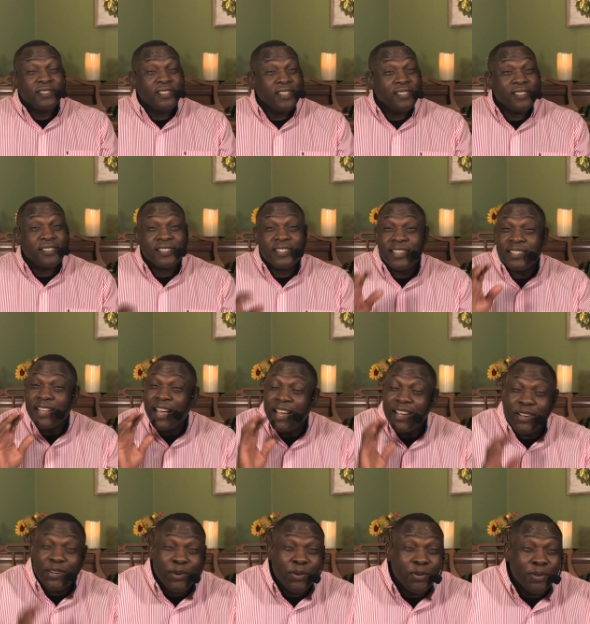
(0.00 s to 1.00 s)
Jesus says,
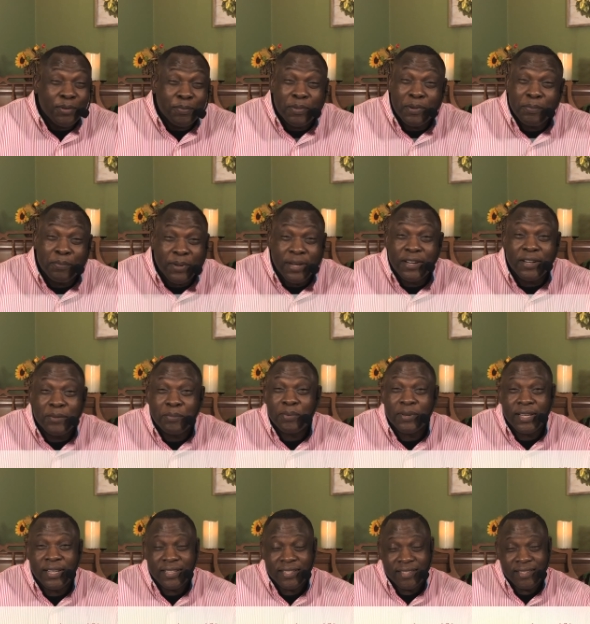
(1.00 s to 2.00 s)
"I go to prepare a
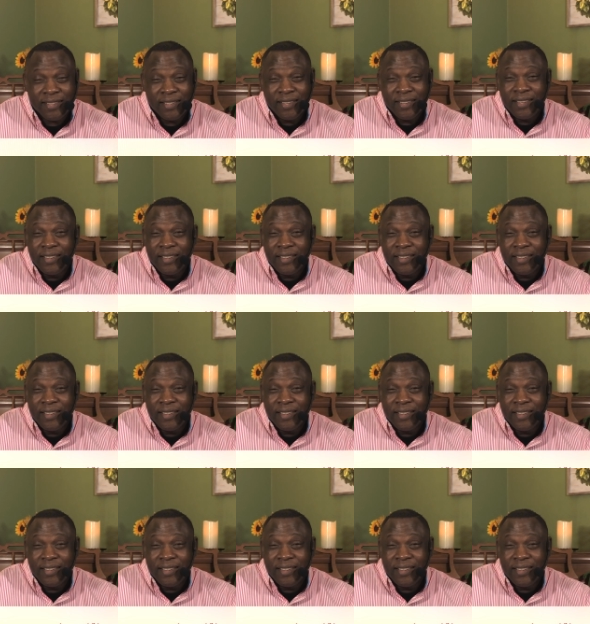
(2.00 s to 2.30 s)
place."